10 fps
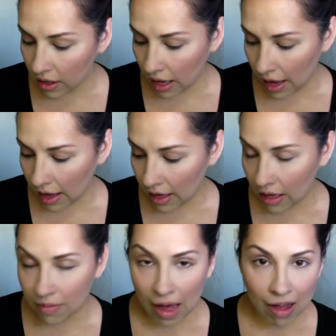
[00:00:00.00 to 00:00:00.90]

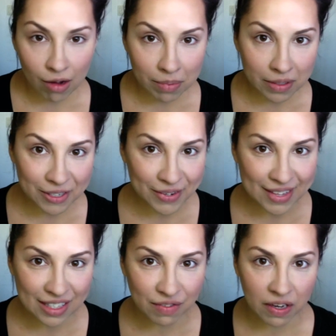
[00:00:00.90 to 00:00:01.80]
I hope you enjoyed
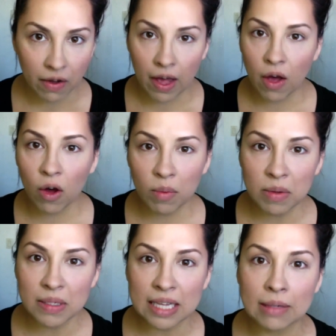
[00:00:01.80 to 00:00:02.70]
this video. I hope it
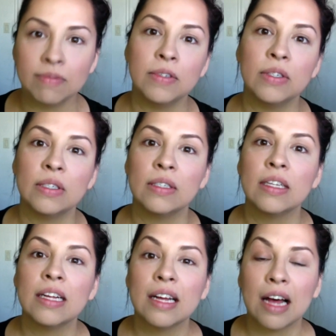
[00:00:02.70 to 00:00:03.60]
was helpful.
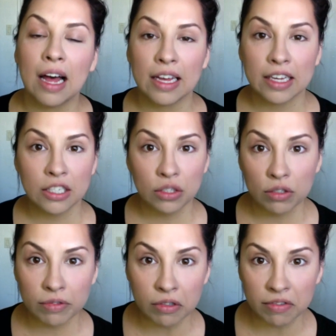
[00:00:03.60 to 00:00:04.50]
I can do a
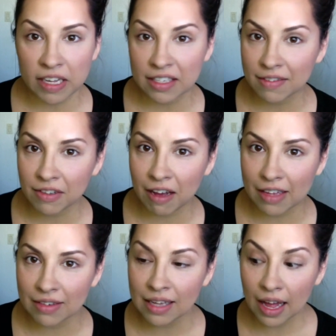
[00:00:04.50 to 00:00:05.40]
full face if you
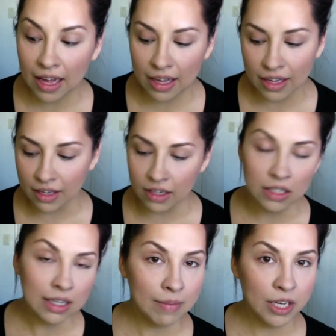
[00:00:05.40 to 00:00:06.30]
guys like.
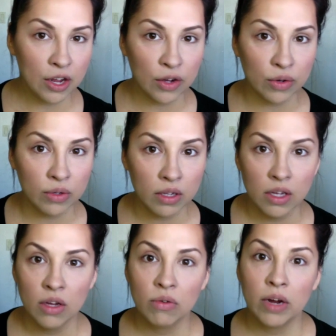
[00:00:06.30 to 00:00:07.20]
me know
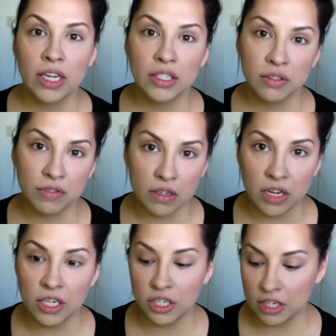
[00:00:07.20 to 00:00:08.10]
where I do
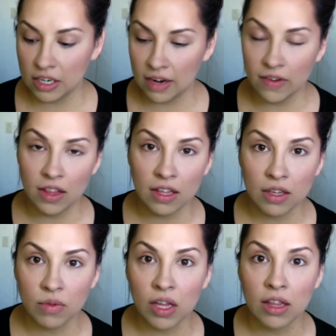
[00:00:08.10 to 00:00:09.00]
foundation and
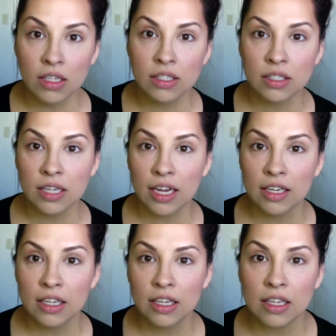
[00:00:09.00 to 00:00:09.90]
everything with this
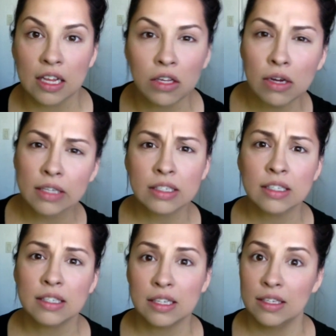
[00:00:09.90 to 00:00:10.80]
technique, and then you guys
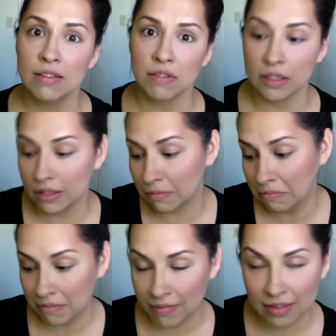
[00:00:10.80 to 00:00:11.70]
can see the difference.
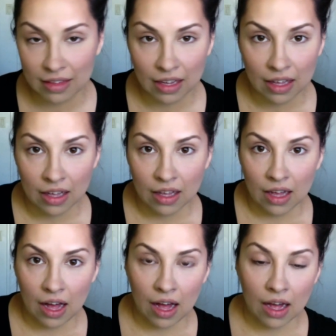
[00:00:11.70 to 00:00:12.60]

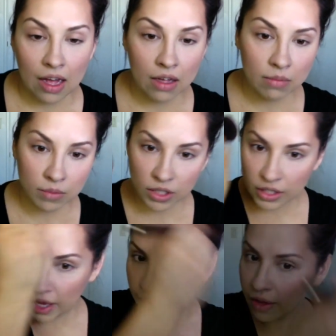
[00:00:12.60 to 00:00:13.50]

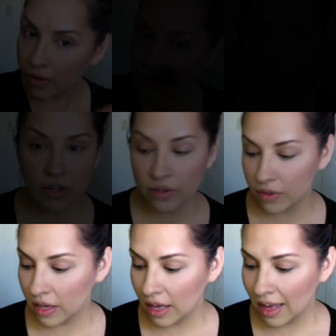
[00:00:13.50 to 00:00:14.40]

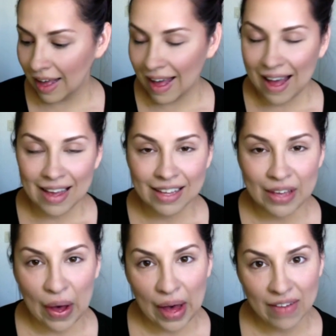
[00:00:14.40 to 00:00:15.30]
So
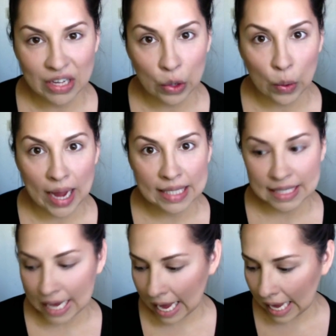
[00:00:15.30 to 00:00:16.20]
y'all have a great
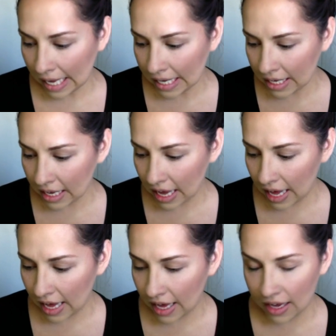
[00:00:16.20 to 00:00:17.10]
day,
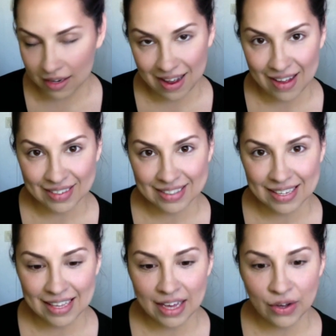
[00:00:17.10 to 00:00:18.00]
and I'll
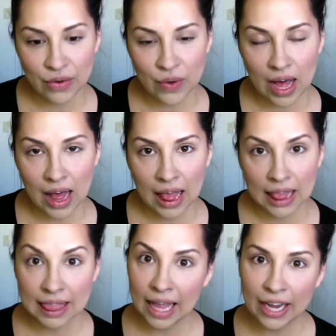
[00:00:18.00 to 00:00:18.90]
see you
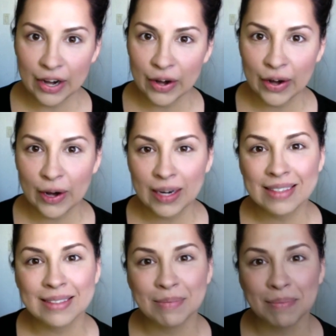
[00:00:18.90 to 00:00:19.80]
later.
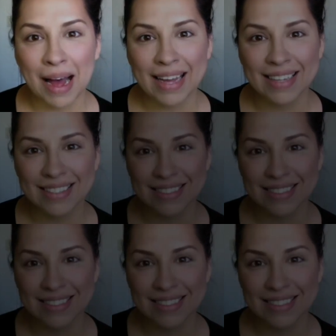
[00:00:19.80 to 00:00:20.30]
Bye.